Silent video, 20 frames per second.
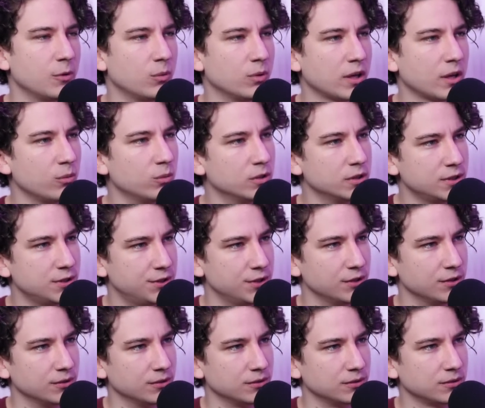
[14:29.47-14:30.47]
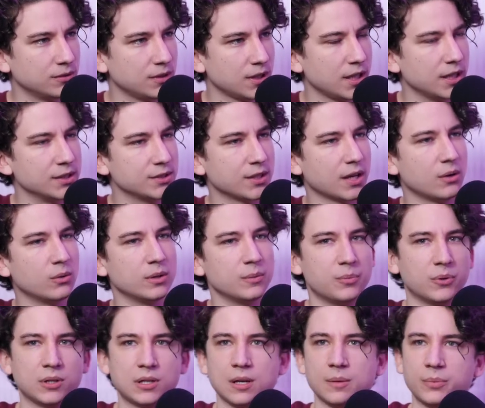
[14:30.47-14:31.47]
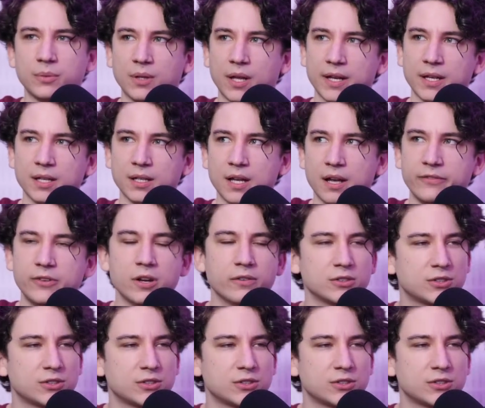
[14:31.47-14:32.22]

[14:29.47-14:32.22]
But what I would do is I would put up, like, have